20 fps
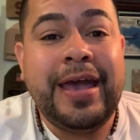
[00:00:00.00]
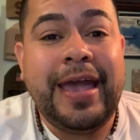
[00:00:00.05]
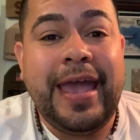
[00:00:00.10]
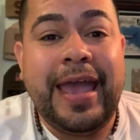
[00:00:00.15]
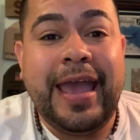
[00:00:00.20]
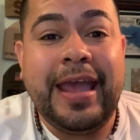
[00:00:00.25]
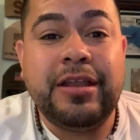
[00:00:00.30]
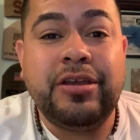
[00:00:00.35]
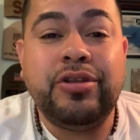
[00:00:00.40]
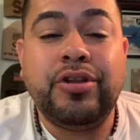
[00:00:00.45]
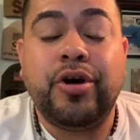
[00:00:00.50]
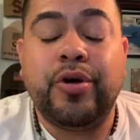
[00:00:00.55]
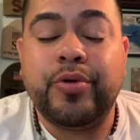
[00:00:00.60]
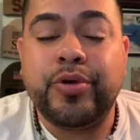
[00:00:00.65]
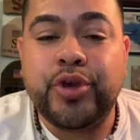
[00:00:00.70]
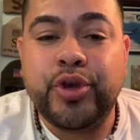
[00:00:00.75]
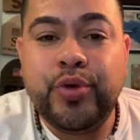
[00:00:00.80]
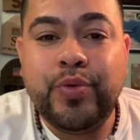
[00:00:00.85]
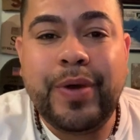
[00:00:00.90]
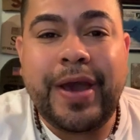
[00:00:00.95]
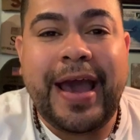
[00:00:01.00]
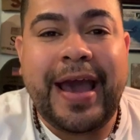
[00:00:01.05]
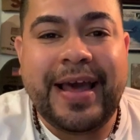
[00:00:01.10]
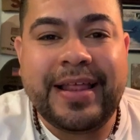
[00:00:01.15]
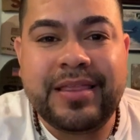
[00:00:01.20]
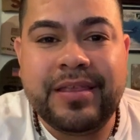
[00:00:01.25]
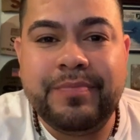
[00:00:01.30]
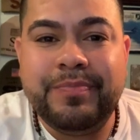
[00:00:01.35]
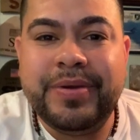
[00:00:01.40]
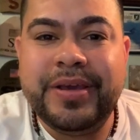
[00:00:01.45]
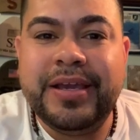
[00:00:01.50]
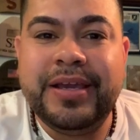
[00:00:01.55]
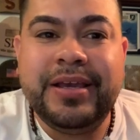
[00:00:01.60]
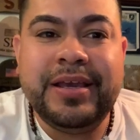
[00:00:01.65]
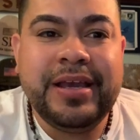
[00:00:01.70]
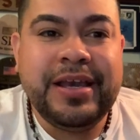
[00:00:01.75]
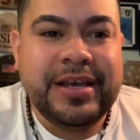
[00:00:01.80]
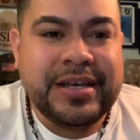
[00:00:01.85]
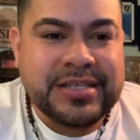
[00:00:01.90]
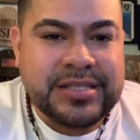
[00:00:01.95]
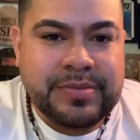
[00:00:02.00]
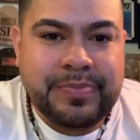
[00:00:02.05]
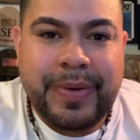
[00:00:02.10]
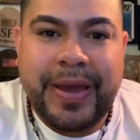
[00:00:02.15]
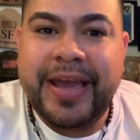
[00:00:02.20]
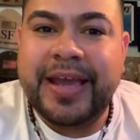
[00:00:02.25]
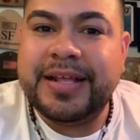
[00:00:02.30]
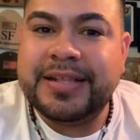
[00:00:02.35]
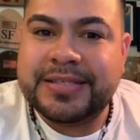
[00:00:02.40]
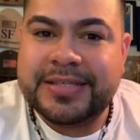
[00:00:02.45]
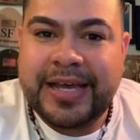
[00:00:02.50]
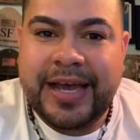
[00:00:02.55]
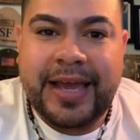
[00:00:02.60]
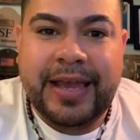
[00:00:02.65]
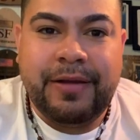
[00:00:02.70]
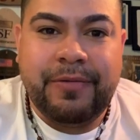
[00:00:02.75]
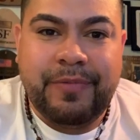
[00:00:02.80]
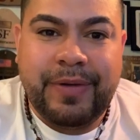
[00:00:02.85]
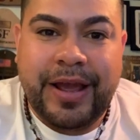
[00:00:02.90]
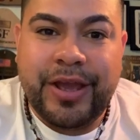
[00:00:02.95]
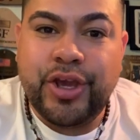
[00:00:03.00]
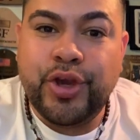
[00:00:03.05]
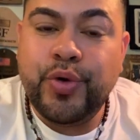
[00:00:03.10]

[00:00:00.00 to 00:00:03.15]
And, you have to be spade tight, right?